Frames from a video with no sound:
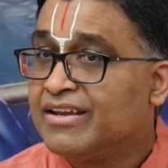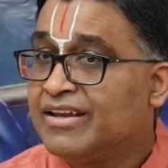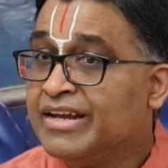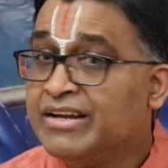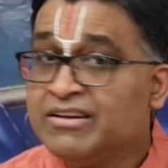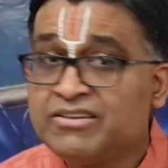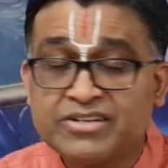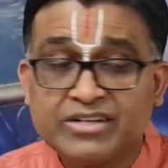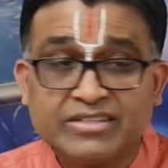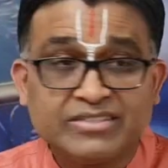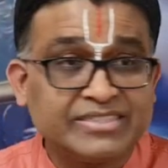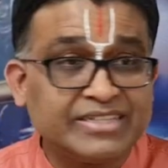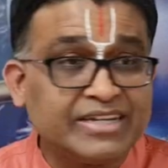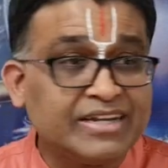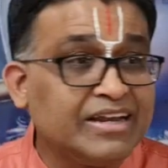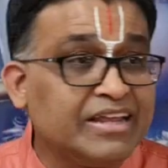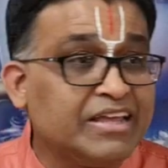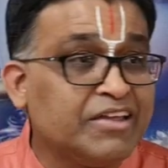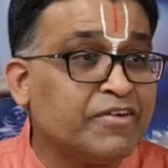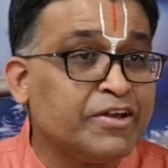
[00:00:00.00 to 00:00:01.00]

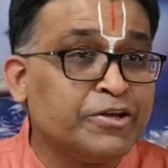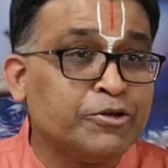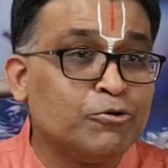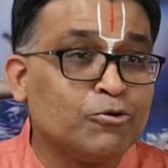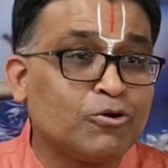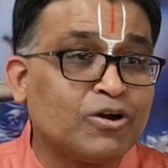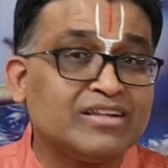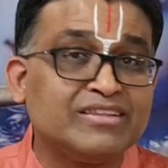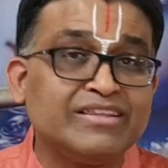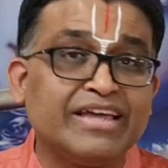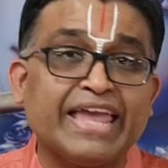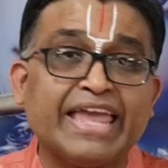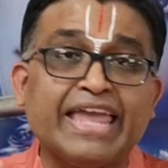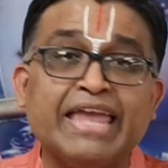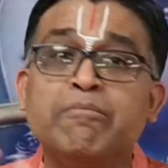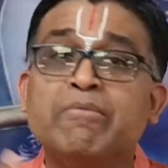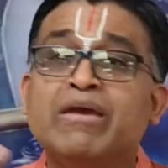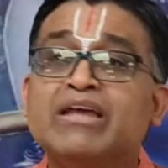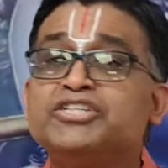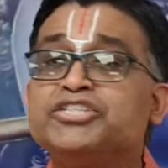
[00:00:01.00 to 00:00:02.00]
Interestingly, when you look at the
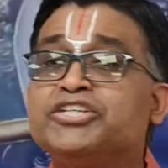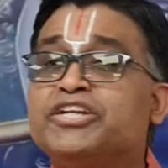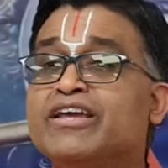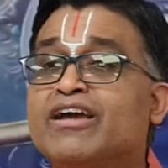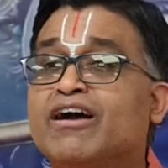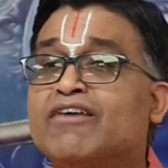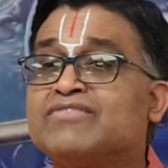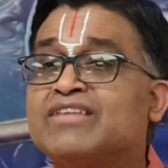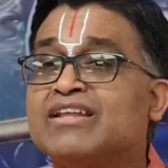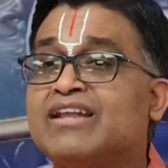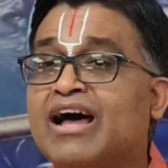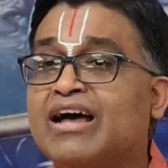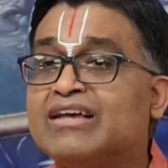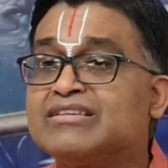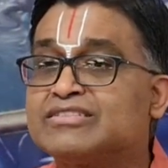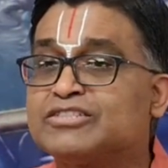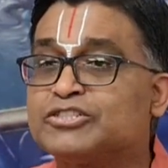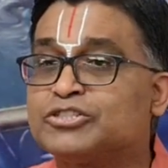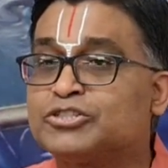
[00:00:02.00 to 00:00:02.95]
imagery of the last